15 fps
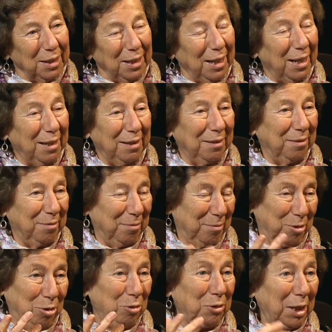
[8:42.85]
And
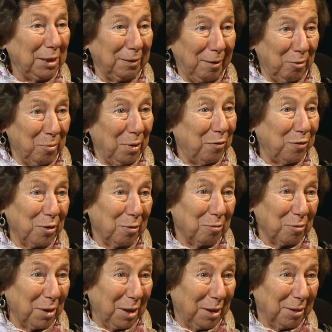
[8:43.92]
two days later, my phone
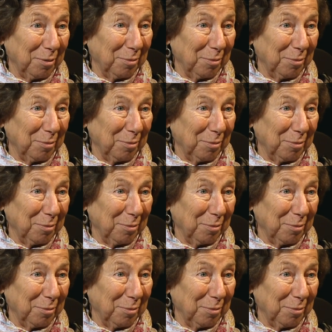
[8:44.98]
rang.